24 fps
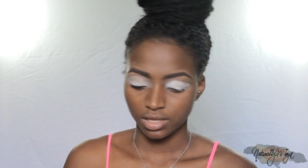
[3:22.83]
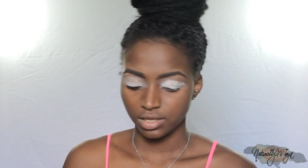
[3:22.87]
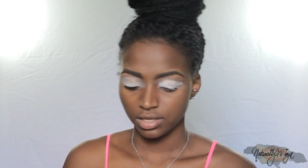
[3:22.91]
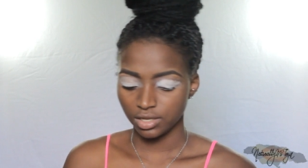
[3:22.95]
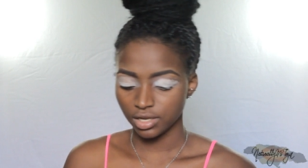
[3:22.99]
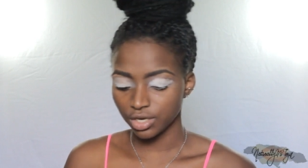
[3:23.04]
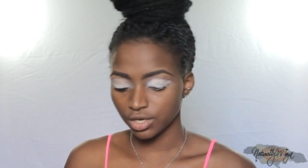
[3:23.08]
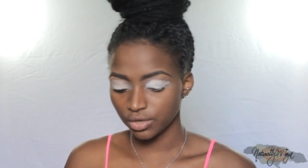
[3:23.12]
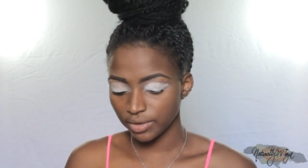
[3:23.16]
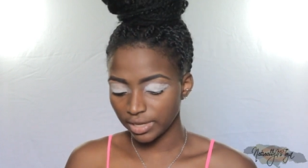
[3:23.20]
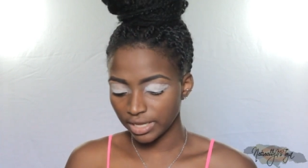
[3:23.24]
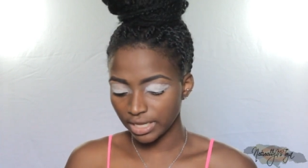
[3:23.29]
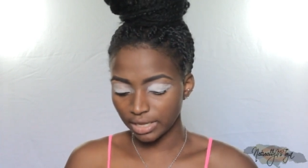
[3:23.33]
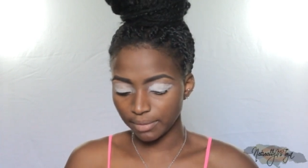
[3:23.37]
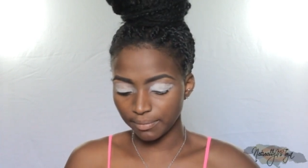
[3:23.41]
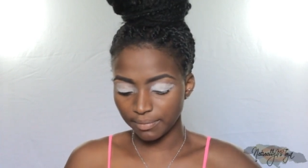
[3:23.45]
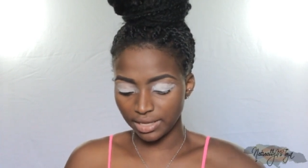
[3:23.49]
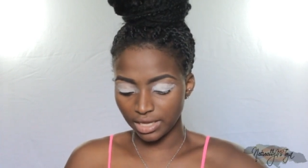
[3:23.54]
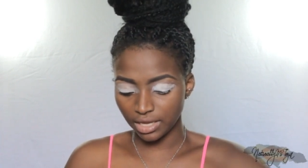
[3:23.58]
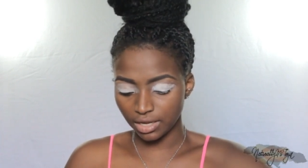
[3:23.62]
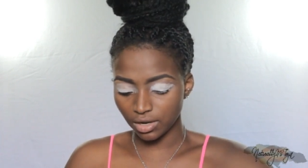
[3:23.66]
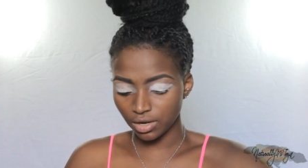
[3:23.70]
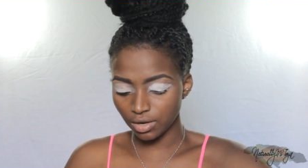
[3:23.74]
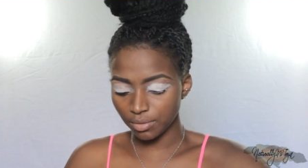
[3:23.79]
you're doing your
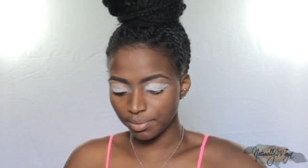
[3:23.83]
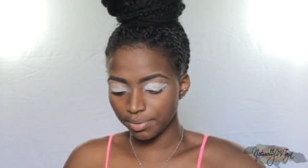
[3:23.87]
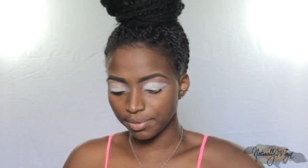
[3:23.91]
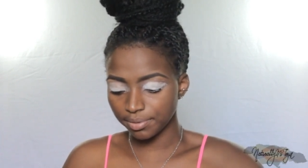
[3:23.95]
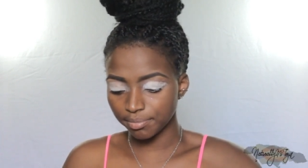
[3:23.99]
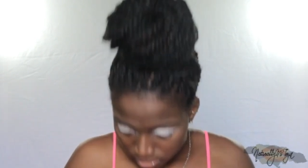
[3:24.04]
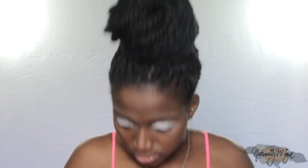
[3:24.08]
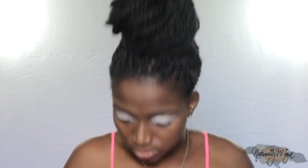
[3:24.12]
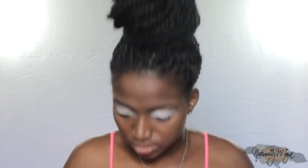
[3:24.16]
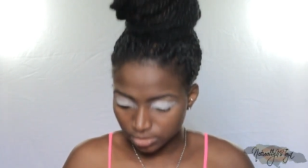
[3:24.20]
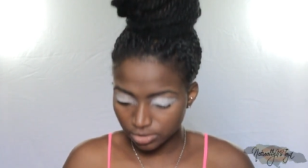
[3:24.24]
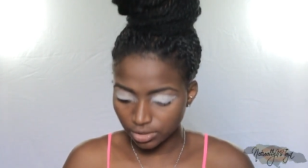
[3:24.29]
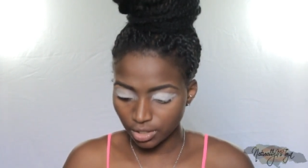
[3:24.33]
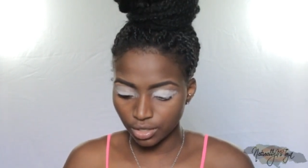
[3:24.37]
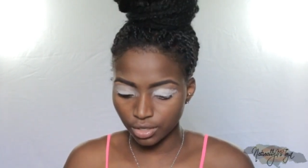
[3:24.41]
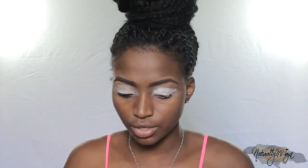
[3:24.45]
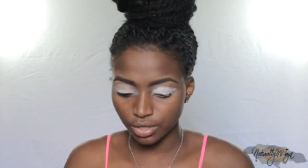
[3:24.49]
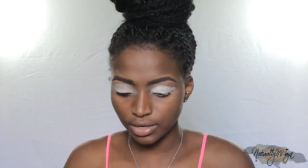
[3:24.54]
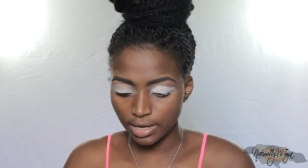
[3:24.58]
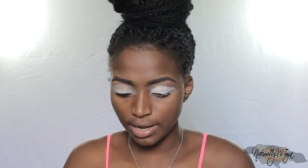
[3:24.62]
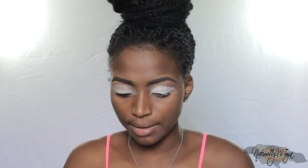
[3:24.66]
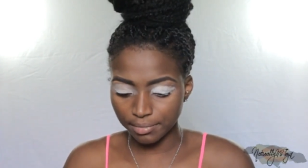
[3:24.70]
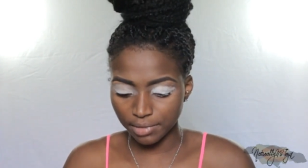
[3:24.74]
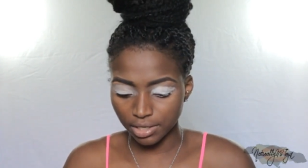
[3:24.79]
makeup, so
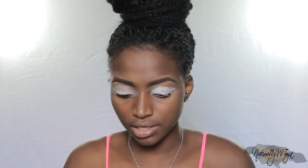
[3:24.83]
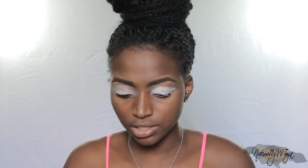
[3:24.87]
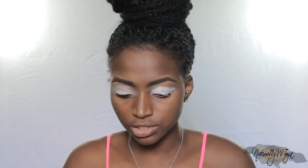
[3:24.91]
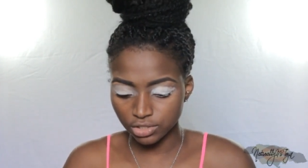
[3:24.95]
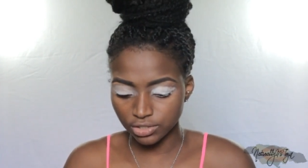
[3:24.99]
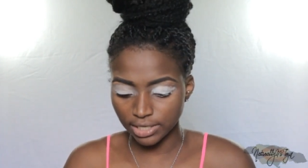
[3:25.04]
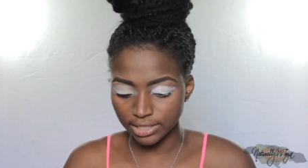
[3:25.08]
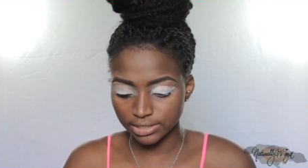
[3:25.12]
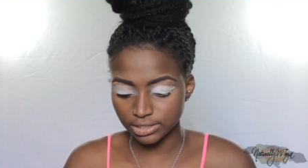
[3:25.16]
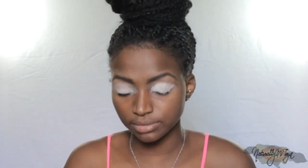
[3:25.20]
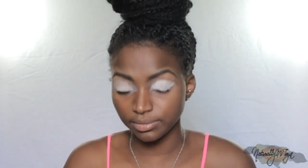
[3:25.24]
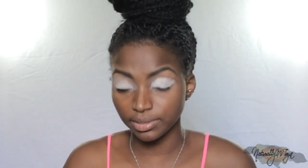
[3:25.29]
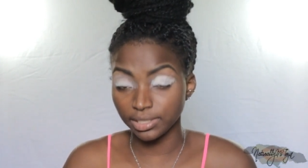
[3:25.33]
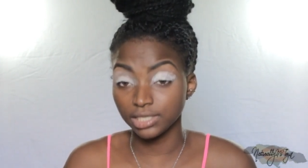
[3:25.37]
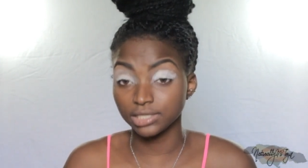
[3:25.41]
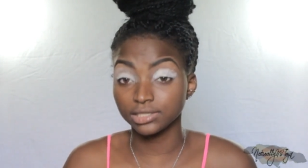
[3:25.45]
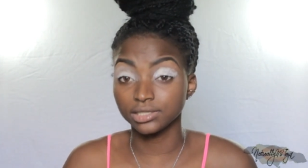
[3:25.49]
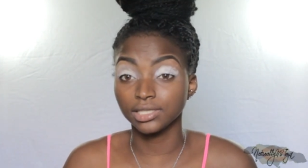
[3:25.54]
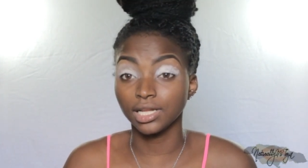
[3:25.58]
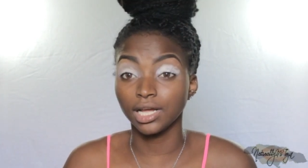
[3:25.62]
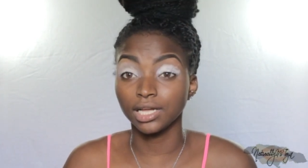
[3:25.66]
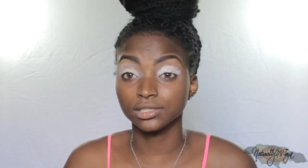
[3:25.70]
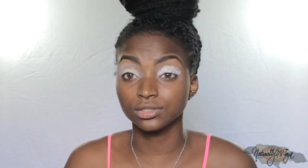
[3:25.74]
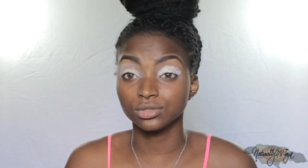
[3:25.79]
I'm gonna try to make
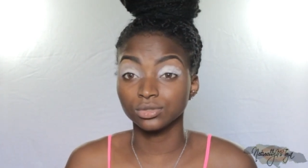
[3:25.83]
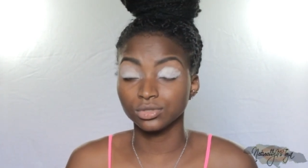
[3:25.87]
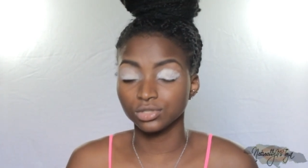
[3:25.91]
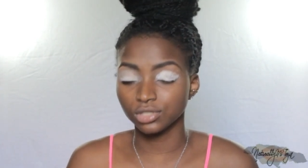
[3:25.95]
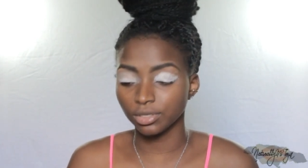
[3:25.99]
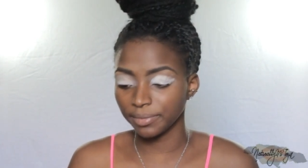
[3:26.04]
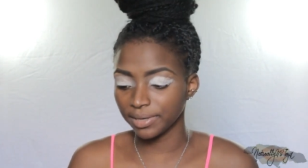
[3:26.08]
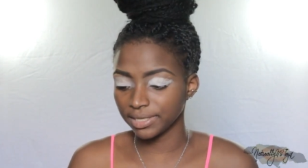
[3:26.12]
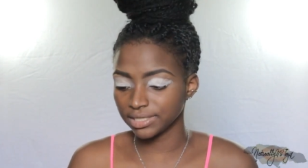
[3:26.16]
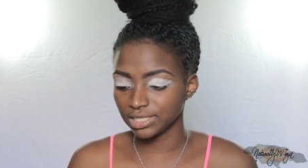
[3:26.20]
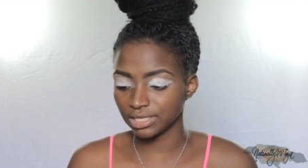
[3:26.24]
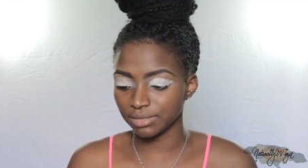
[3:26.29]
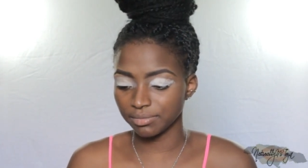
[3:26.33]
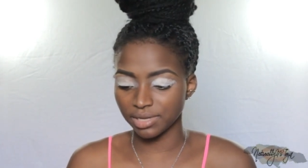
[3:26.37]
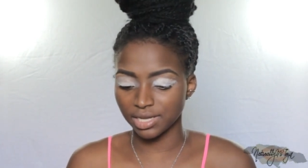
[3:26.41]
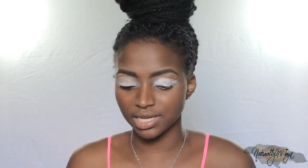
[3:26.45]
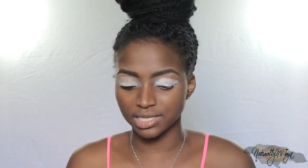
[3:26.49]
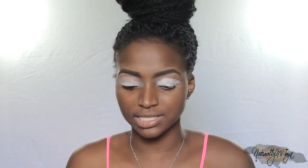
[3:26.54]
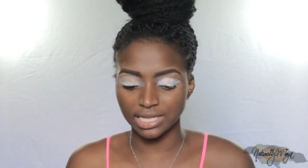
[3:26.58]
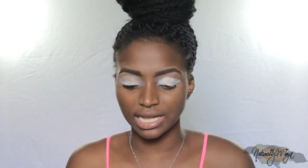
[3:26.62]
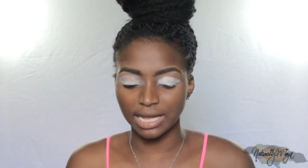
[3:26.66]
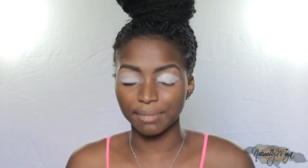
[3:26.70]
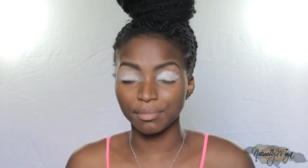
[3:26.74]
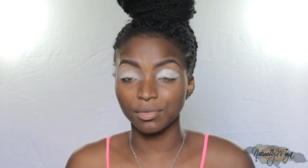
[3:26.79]
this not too dramatic
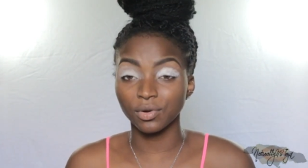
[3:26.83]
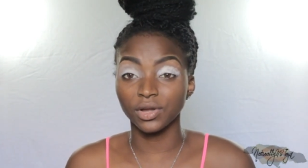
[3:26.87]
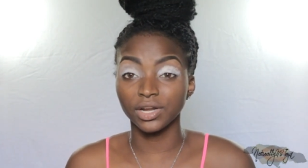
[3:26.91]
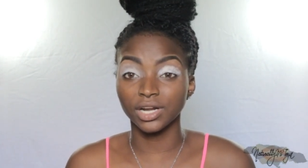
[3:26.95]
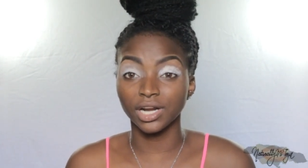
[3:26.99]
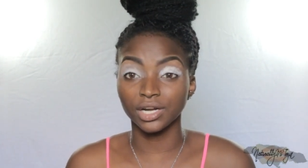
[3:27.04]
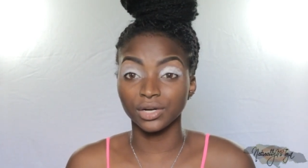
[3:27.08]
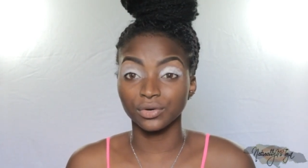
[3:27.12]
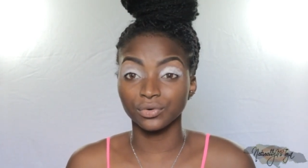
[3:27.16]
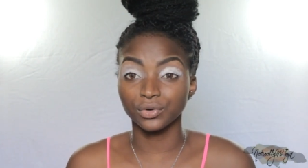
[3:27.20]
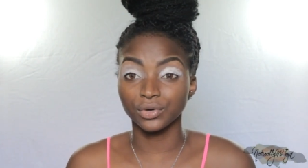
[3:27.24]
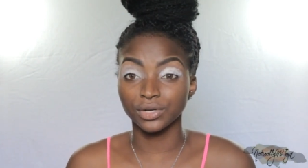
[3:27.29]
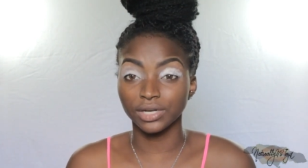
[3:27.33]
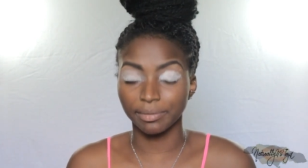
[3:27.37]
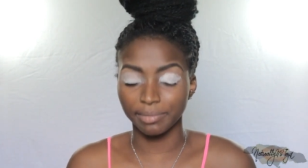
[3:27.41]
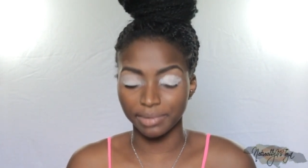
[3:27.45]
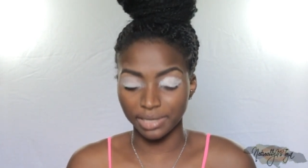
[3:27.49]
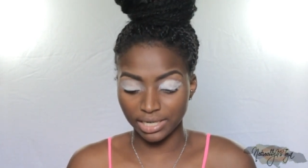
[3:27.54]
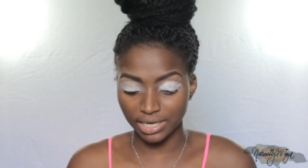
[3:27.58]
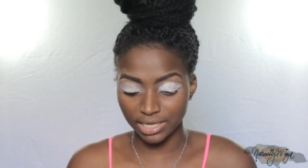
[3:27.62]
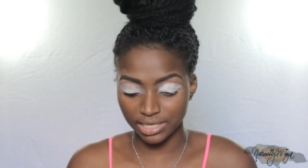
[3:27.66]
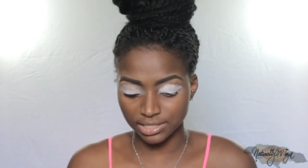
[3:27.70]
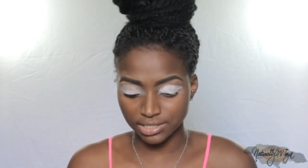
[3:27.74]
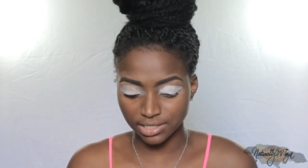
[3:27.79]
because I'm going on the road a
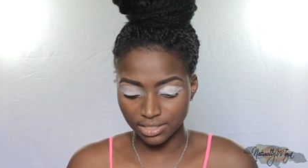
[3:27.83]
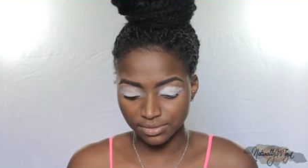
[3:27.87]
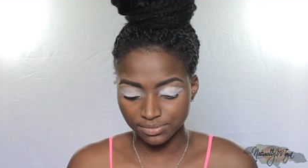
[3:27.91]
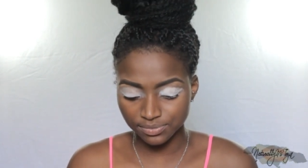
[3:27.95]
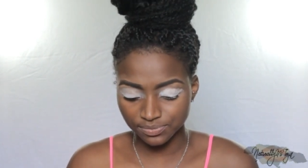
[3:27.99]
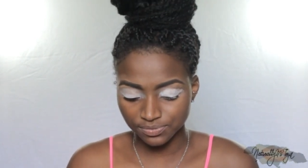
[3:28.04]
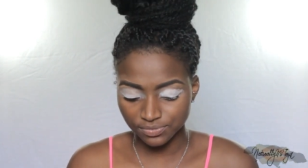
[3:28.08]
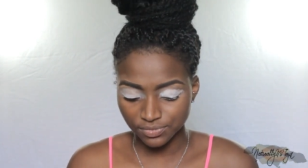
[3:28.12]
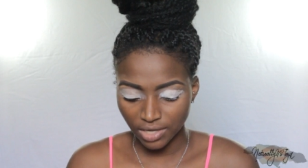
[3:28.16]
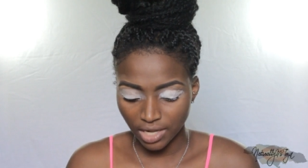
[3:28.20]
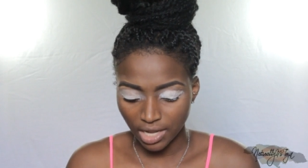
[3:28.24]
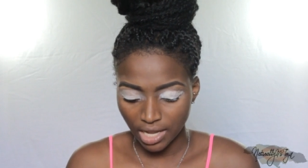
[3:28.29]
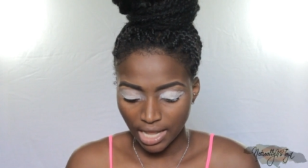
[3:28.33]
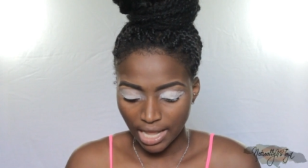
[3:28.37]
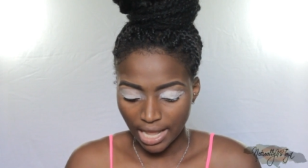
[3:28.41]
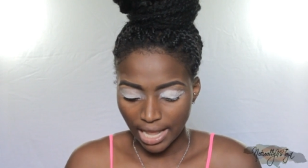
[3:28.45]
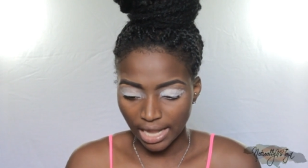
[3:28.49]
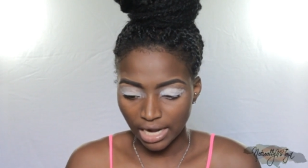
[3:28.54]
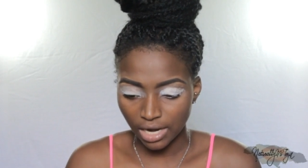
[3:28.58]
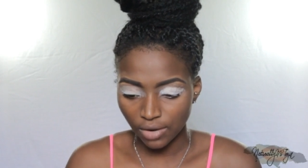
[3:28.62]
bit later and